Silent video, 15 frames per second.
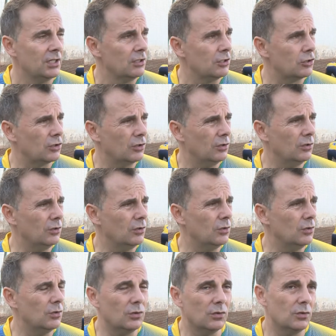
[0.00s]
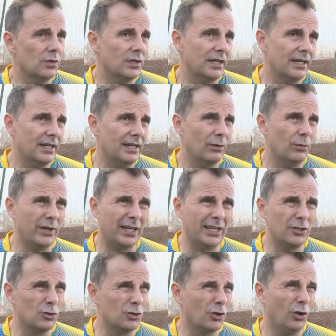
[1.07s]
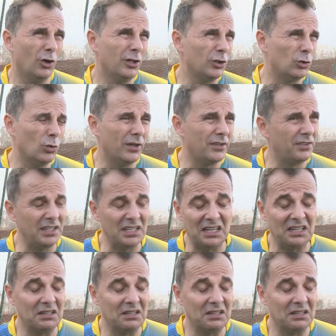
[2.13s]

So we can use only two, I think.